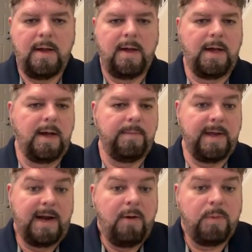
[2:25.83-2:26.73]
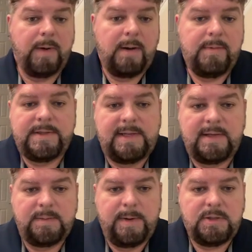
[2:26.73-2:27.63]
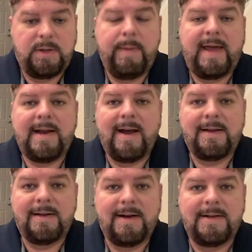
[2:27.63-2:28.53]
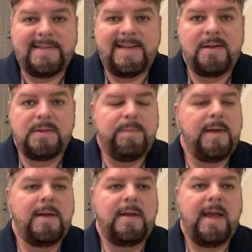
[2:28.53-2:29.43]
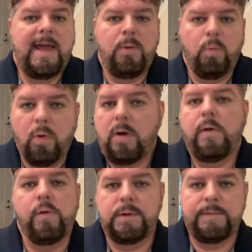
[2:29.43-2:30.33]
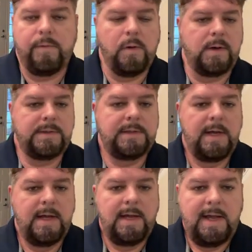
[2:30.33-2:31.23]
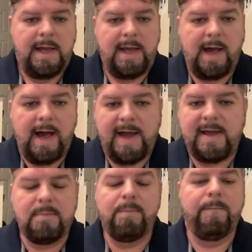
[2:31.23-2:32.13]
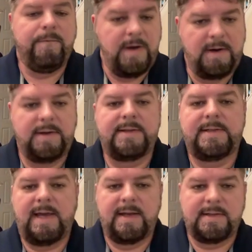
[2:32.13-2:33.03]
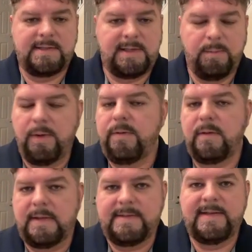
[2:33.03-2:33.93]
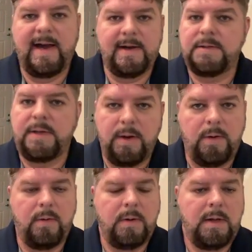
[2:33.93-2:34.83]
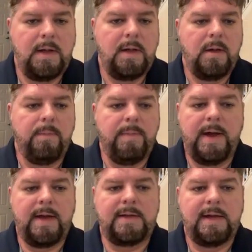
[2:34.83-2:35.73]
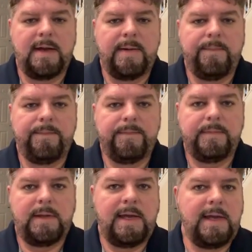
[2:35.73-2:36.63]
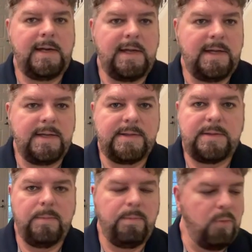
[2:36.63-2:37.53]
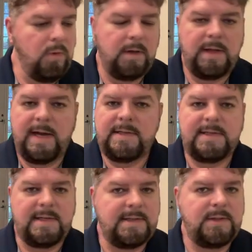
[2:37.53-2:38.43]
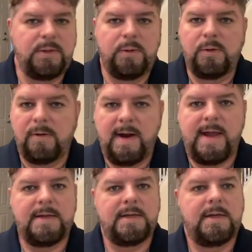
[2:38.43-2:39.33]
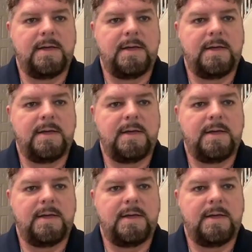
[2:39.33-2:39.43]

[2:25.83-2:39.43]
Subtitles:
And I would probably say, especially Matt Ioannidis, he has been a workhorse for us. I am very sad to see both of these guys go. But it is more or less it's to create